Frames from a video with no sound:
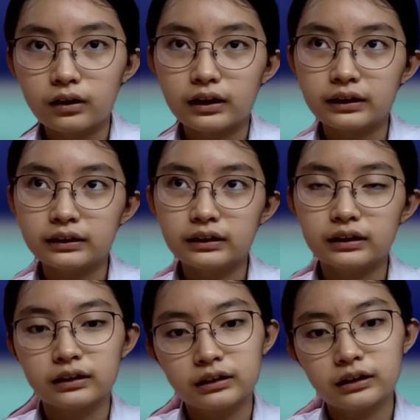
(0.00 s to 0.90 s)
in
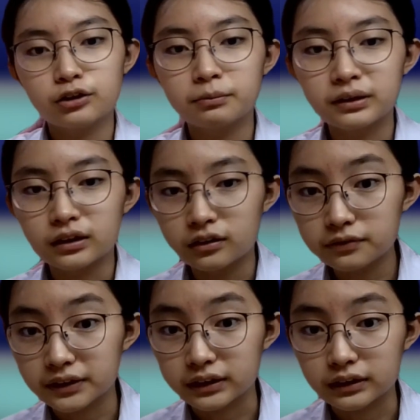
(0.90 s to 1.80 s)
the human
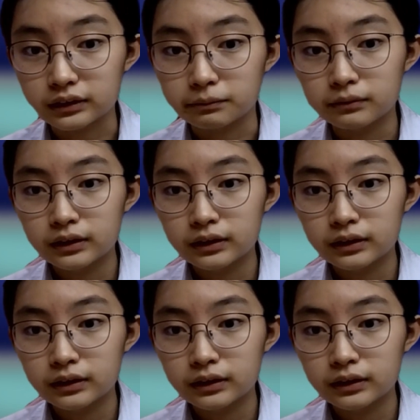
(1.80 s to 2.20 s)
nervous system.